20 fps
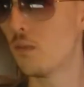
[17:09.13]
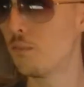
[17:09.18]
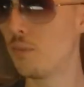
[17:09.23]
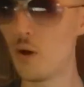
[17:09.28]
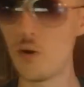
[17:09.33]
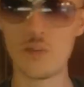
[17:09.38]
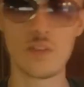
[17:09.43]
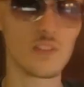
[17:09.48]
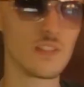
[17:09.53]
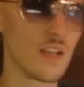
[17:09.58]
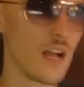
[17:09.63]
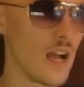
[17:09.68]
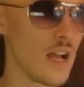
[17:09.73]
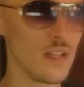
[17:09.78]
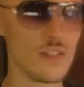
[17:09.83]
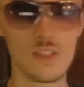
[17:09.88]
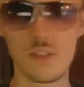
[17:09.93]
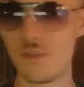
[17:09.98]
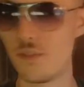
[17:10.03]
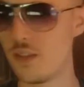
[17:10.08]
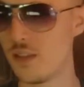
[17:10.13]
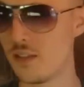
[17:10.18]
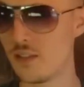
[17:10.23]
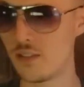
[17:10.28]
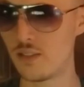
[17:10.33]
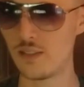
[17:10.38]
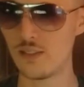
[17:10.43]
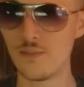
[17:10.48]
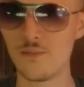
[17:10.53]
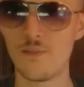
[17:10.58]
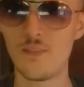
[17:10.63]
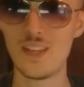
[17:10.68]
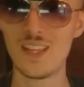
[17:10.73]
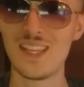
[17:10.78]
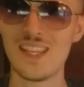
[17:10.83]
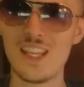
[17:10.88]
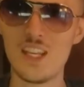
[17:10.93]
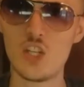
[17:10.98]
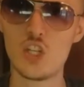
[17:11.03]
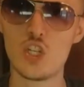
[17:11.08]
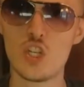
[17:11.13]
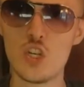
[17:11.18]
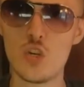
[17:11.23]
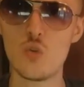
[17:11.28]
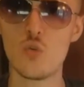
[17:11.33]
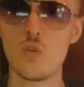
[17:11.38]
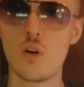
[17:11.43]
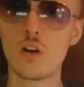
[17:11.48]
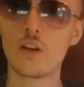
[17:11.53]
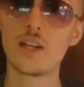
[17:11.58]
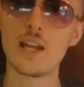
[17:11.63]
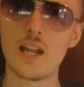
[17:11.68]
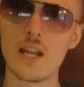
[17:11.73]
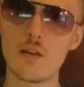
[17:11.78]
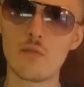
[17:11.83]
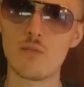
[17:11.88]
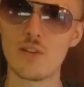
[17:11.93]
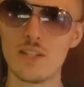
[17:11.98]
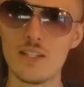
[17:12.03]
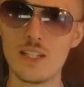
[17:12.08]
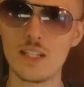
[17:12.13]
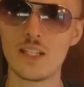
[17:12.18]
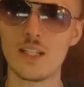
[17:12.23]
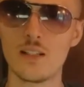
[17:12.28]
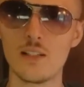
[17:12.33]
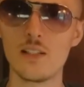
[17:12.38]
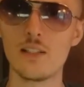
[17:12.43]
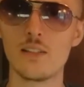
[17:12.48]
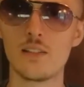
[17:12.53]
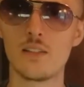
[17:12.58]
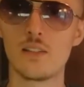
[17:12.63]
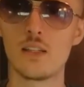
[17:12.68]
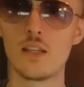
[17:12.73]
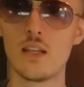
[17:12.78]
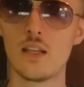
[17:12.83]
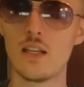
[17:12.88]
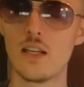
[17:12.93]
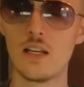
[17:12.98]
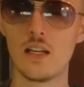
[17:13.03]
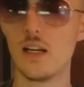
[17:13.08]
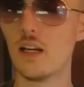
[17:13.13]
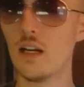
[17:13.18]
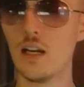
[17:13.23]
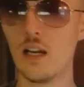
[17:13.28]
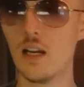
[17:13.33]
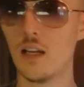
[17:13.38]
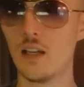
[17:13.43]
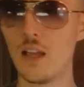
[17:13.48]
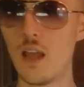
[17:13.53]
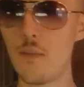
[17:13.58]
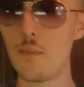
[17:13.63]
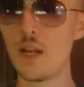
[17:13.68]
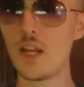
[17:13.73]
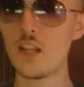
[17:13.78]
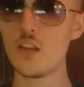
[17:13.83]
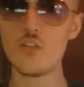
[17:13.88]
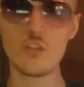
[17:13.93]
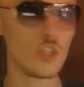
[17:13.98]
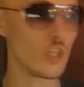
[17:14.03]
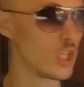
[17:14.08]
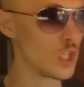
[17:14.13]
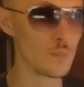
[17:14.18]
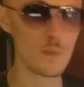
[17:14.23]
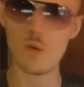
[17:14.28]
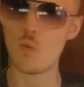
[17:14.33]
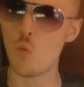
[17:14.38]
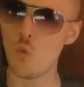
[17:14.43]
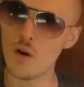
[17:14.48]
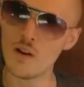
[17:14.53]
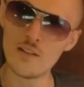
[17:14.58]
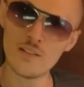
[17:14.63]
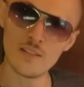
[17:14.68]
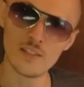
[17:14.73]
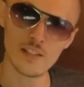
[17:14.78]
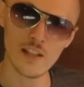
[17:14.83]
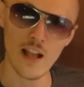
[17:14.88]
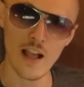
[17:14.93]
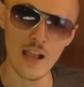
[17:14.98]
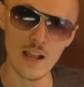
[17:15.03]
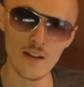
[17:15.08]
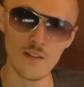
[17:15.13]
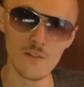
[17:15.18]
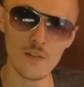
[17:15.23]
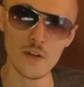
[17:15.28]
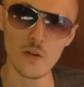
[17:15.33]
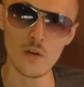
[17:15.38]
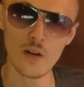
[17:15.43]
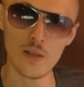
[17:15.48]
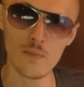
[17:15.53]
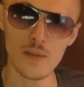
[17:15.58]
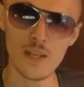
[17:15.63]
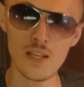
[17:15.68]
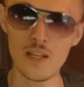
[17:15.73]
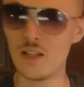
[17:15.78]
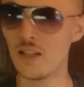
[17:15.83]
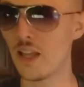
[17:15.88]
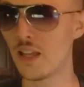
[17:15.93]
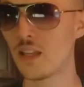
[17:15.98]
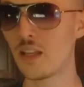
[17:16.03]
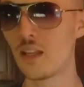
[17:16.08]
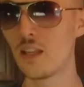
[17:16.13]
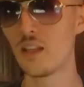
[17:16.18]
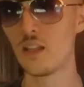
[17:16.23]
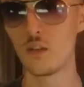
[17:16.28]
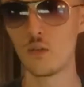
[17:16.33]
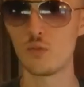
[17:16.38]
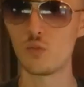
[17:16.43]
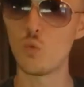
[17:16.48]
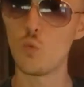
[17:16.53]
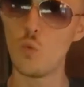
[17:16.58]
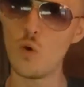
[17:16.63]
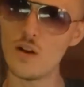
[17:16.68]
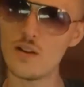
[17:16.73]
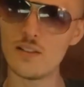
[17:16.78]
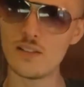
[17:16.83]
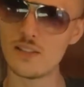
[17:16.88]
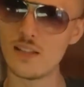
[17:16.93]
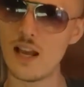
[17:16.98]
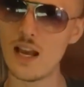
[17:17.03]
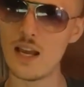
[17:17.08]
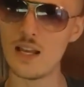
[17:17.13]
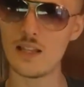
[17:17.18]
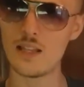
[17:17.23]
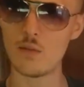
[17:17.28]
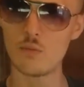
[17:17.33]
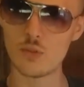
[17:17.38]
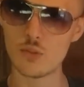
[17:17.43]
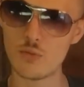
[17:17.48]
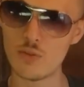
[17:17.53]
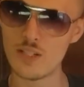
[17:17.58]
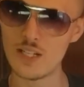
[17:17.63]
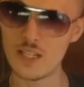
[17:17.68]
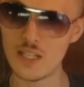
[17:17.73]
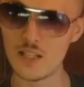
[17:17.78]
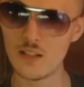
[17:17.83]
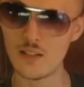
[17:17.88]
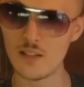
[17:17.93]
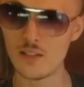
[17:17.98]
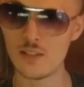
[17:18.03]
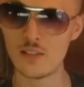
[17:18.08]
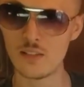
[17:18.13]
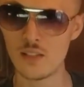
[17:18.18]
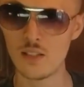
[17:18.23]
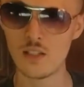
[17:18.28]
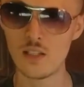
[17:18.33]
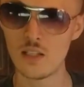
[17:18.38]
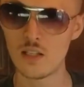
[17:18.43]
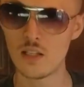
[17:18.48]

Both sides of this issue are getting ridiculous. I mean, it used to just be one side, if you know what I mean. Like, there was one side that was ridiculous.